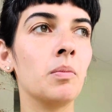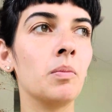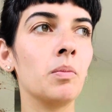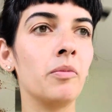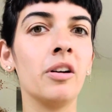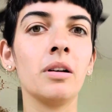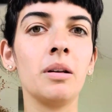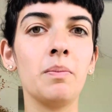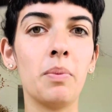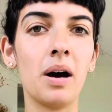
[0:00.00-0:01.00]
very
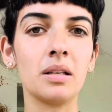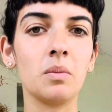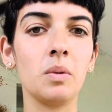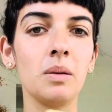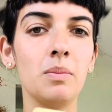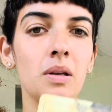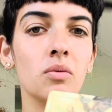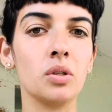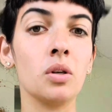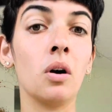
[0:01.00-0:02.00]
possibly be
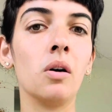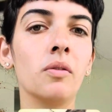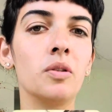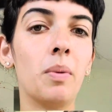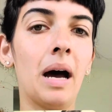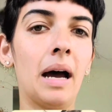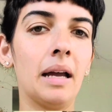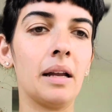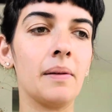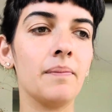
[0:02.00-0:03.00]
resolved
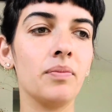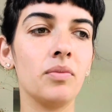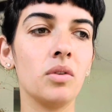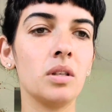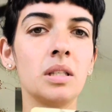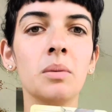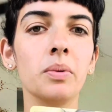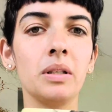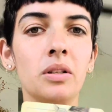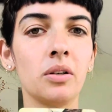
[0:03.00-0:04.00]
by
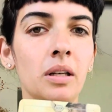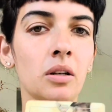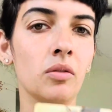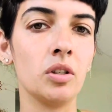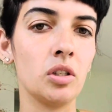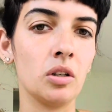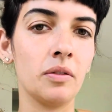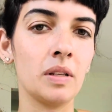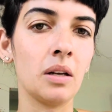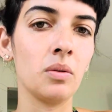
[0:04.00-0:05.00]
simply your inner
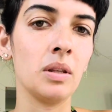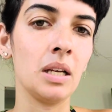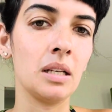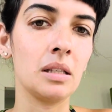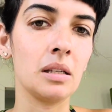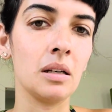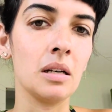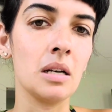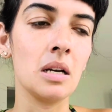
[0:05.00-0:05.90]
reserves. I don't think it's a